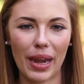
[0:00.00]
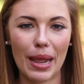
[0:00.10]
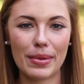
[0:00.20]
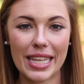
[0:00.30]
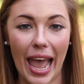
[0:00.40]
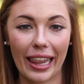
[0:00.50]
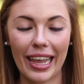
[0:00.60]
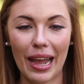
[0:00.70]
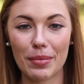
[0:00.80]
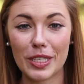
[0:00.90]
My name is
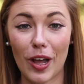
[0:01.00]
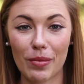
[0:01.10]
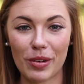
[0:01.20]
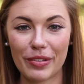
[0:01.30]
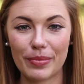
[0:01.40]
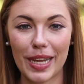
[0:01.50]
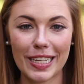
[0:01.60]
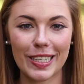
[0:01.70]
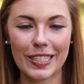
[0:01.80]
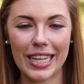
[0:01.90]
Hallie. I'm a sophomore from
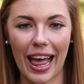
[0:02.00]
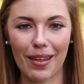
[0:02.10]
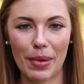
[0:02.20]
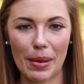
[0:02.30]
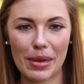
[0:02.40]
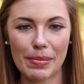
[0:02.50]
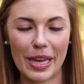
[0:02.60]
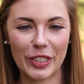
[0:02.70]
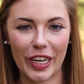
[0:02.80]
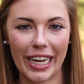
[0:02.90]
Tuscaloosa, Alabama,
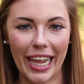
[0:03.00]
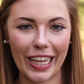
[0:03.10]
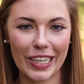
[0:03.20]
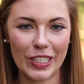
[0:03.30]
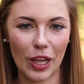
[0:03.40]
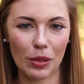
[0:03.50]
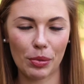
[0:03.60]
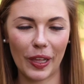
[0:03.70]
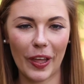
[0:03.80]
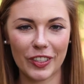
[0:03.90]
majoring in English on the
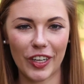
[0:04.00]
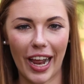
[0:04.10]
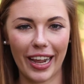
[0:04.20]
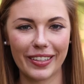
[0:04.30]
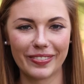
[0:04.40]
pre-law track.